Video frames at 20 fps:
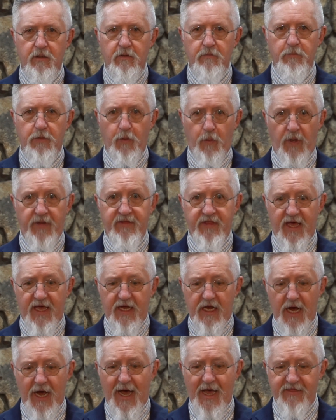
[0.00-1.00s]
But when they
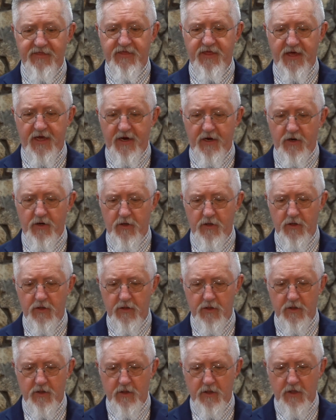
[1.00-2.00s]
got
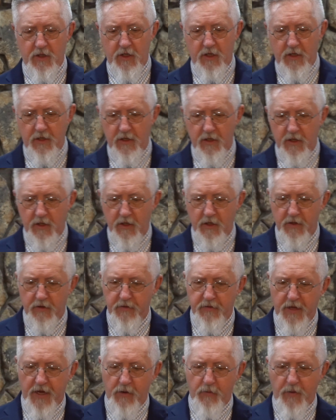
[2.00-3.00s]
there,
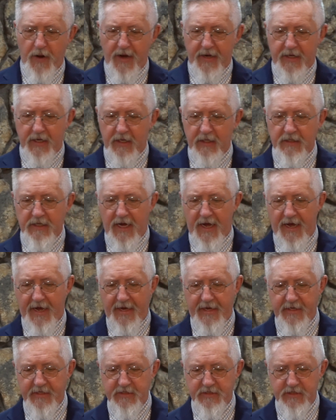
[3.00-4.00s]
they
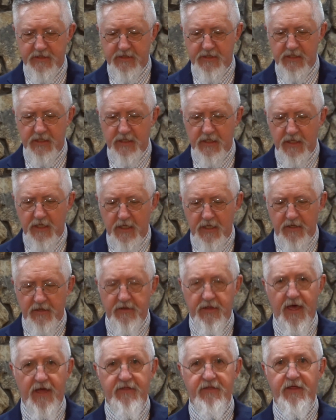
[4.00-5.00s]
recognized
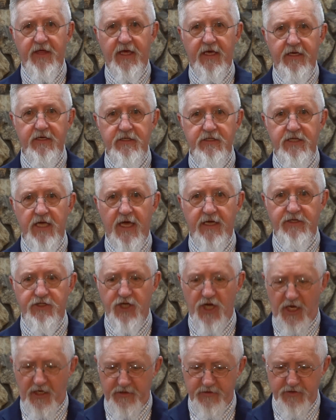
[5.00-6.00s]
that things had
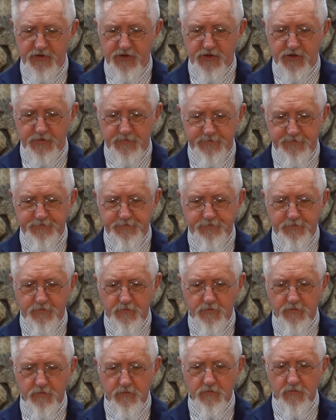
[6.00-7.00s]
changed.
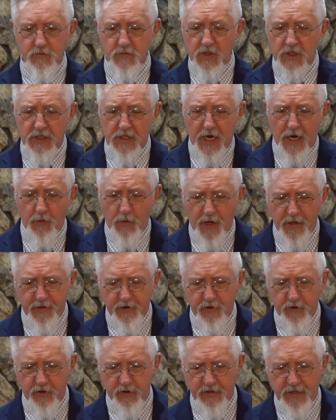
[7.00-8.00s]
Now,
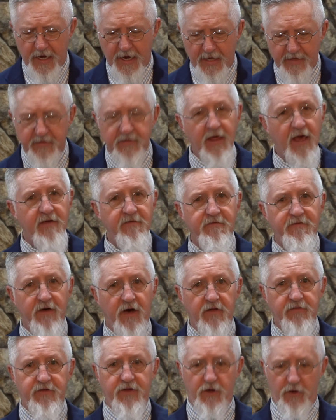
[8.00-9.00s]
whether or not they
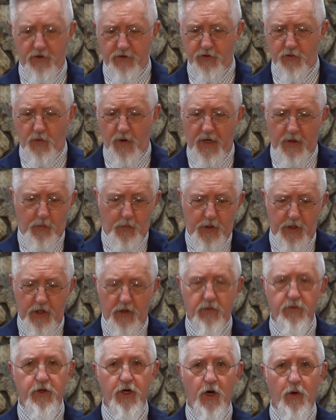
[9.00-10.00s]
felt the earthquake, we
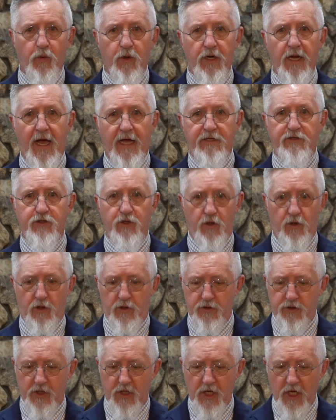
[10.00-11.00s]
don't know. We're not
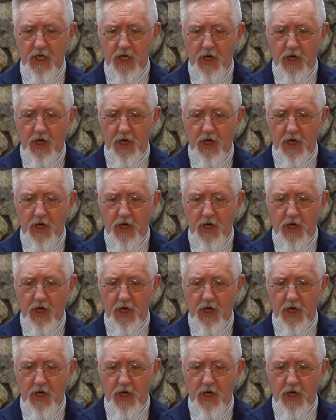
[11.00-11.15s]
told.